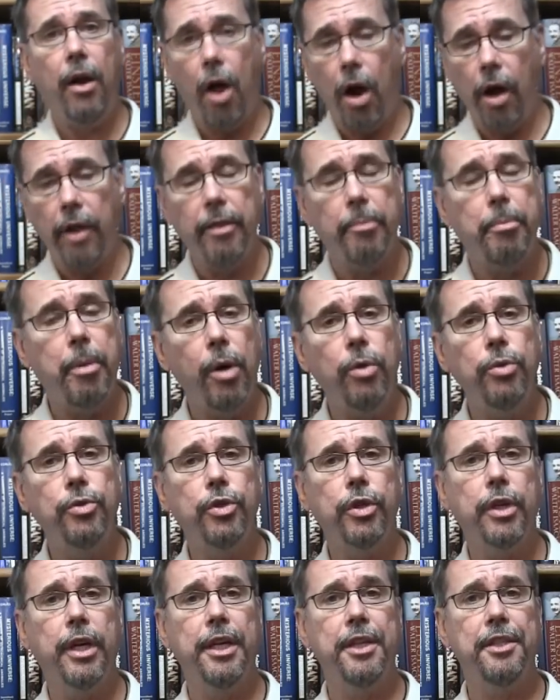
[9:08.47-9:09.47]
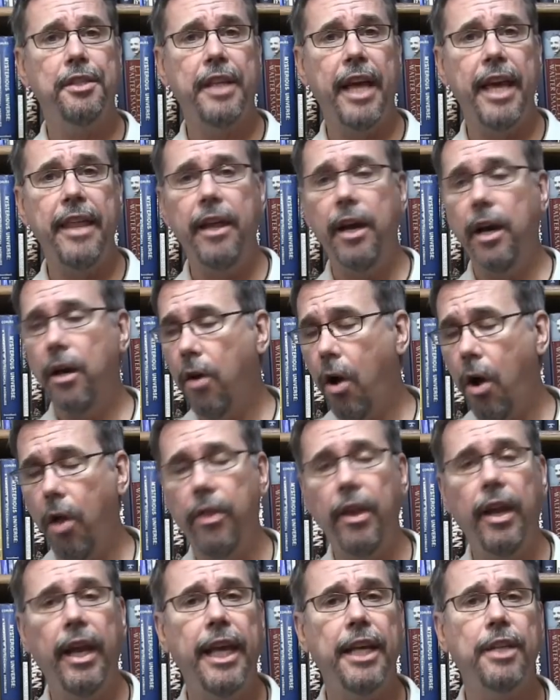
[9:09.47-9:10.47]
All of the posts are going to stay there.
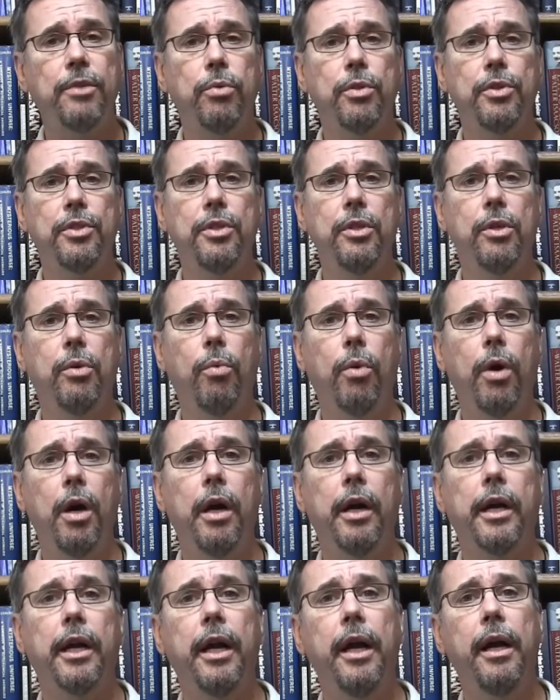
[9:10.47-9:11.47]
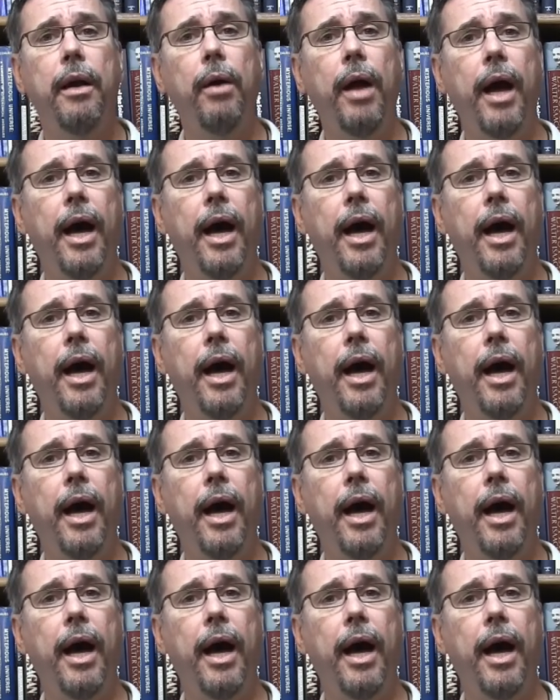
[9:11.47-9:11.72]
All the links will still work.